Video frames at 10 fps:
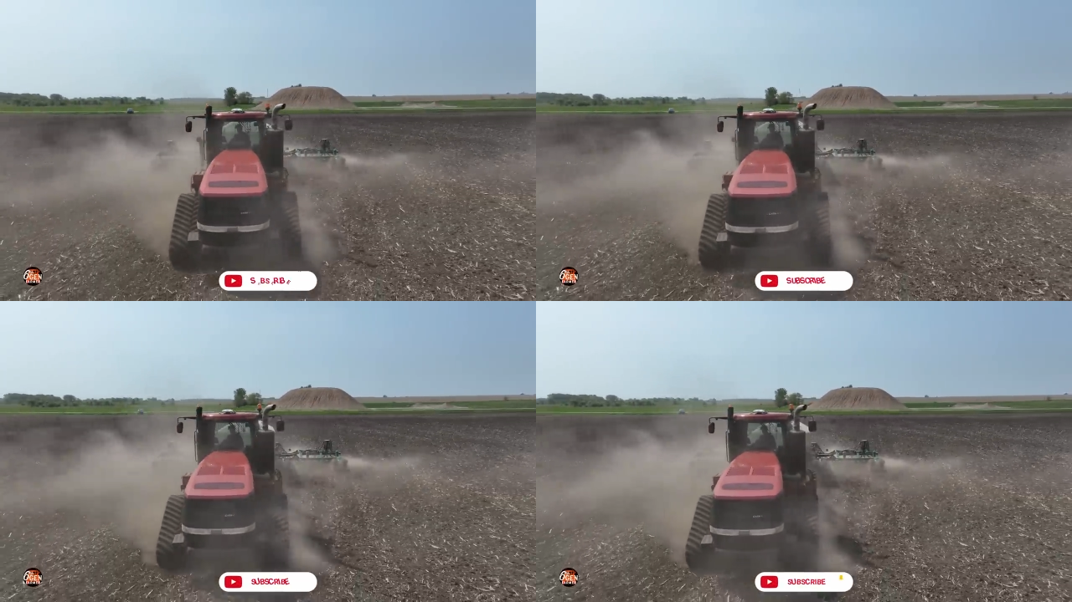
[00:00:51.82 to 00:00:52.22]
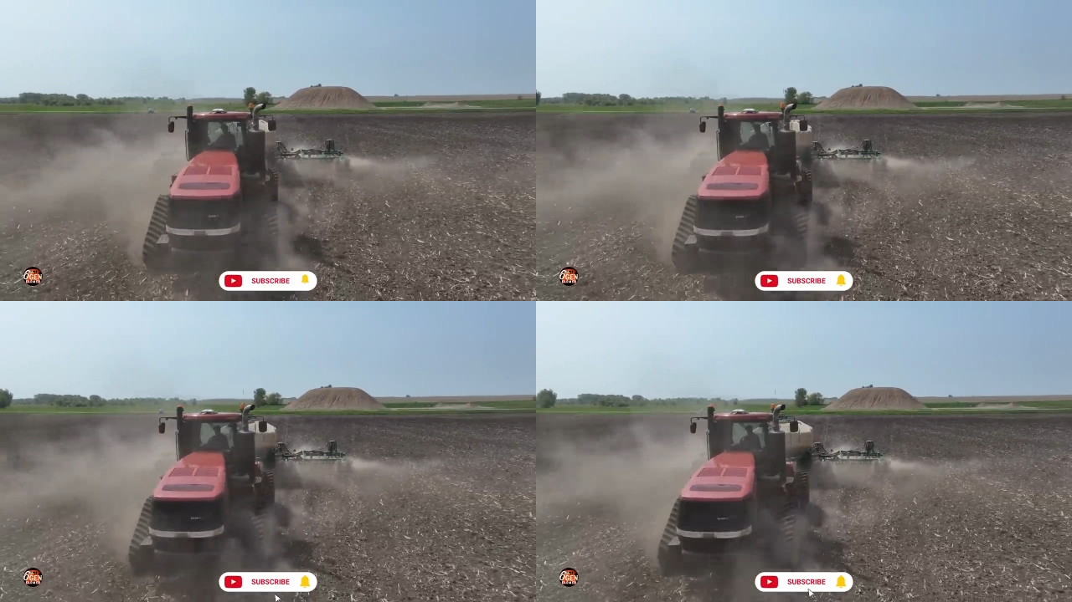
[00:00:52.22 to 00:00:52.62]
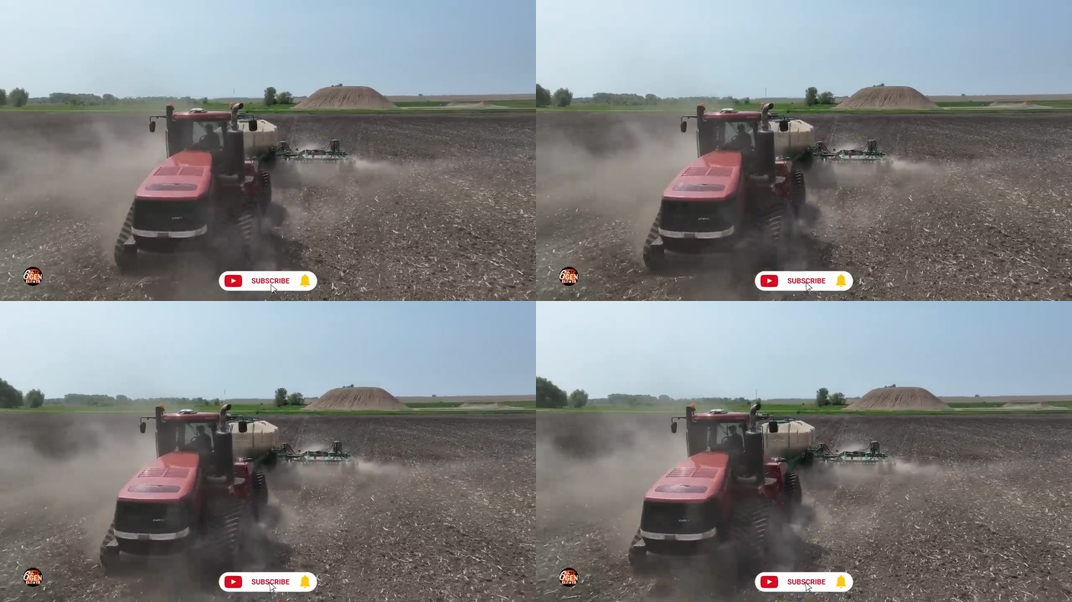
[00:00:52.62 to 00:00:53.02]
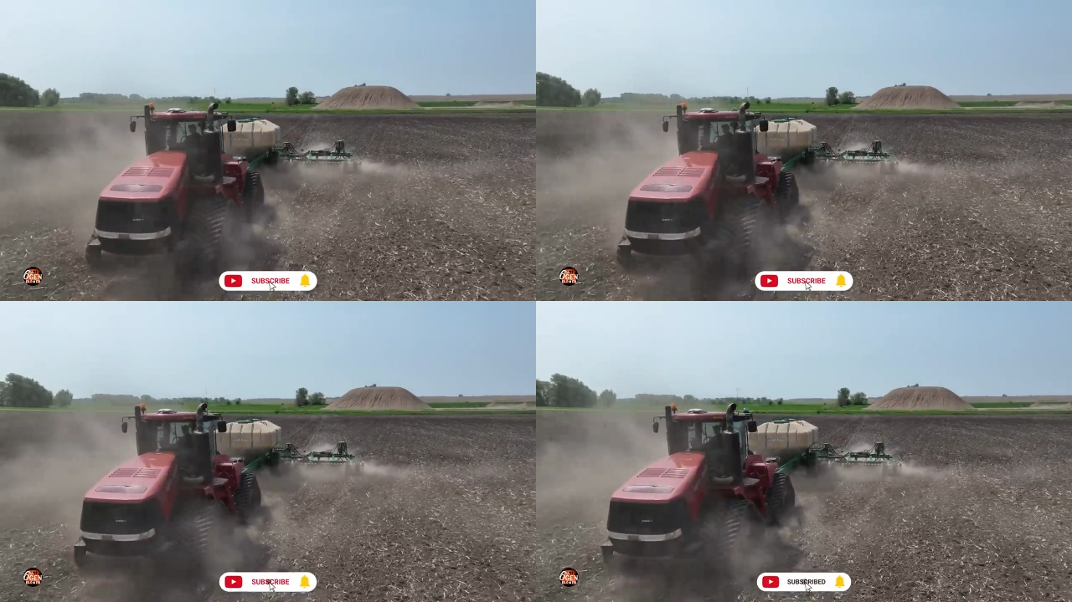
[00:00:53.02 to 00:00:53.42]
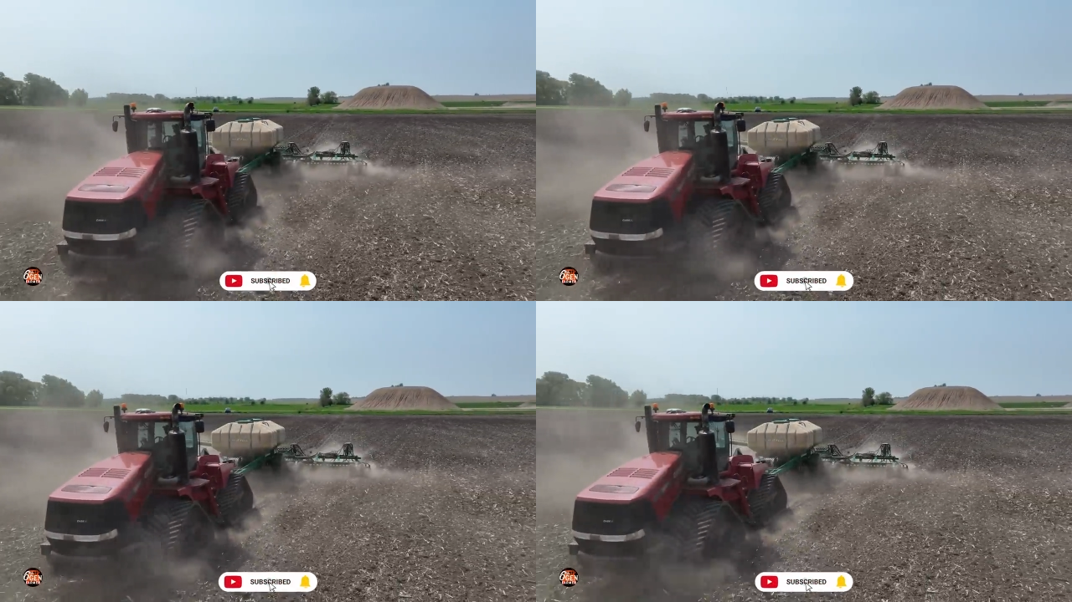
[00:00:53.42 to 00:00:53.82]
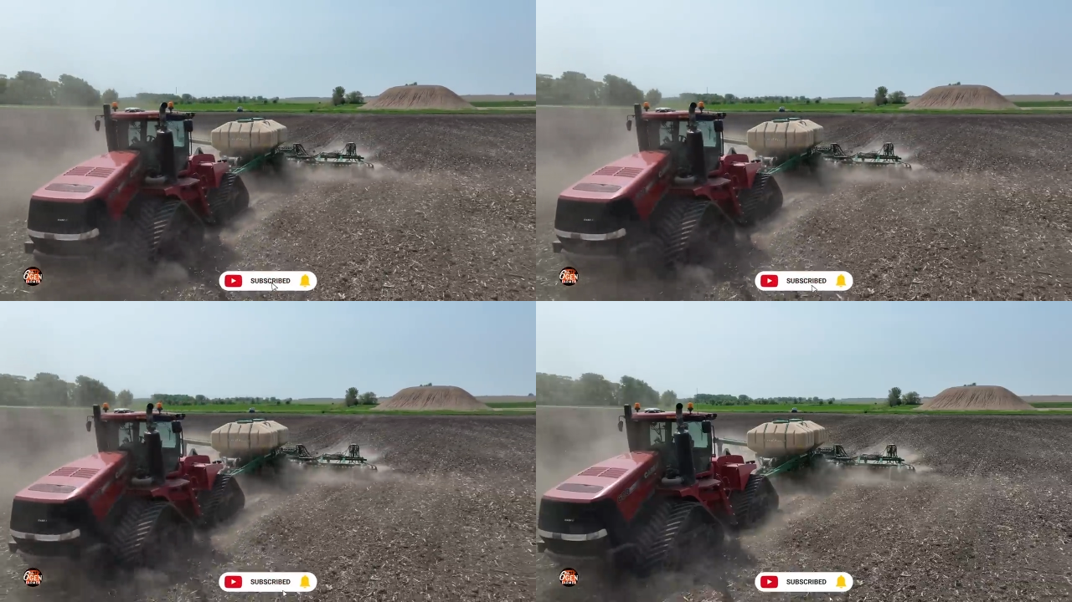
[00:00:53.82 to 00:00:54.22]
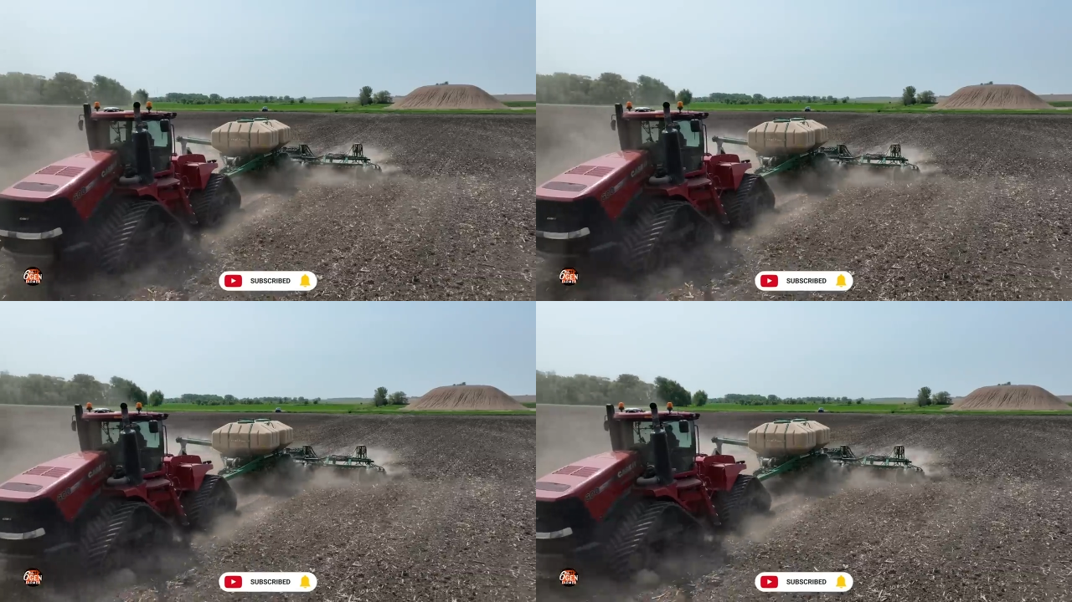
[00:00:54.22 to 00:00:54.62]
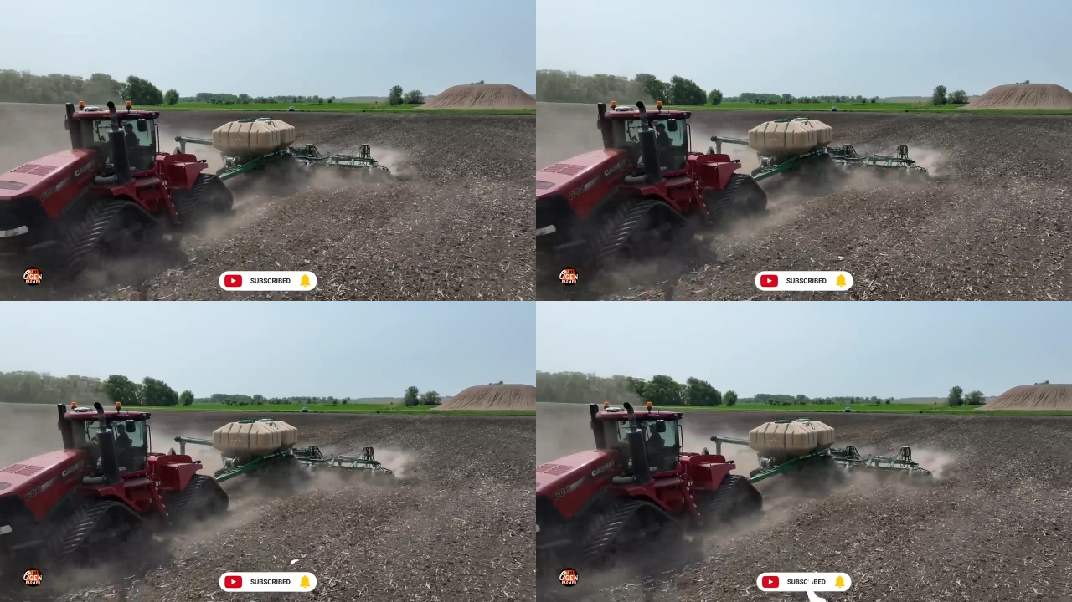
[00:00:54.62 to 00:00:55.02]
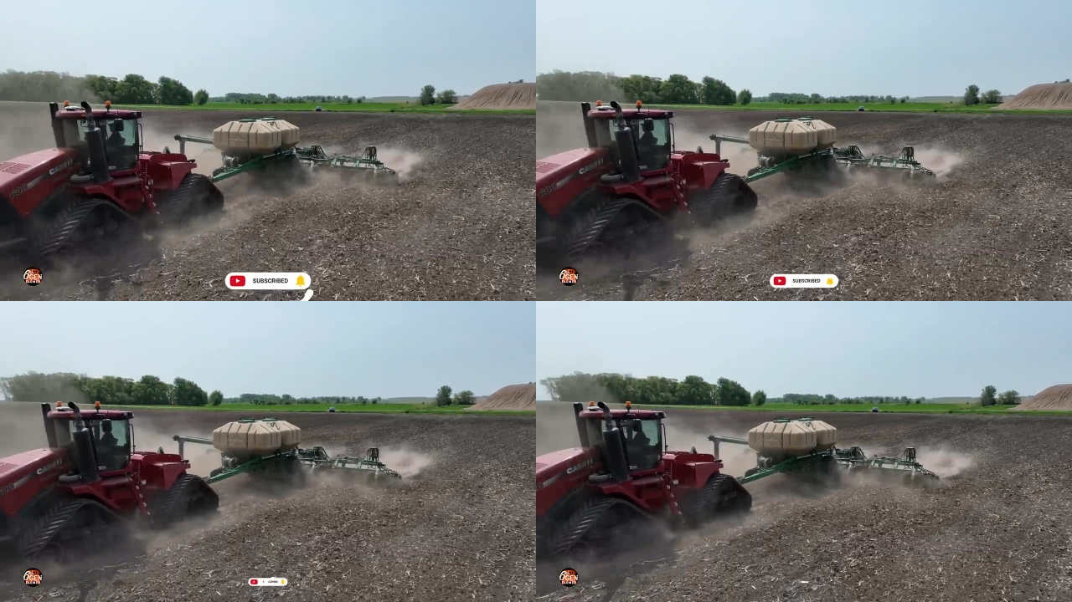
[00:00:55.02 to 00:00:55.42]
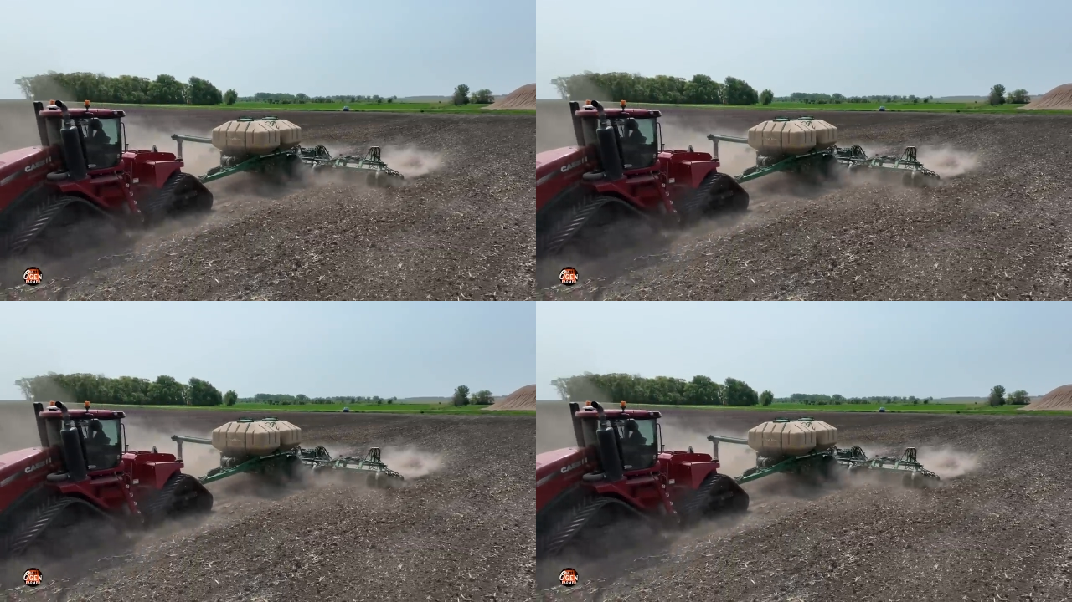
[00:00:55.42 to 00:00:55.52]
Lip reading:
[unreadable: no face in view]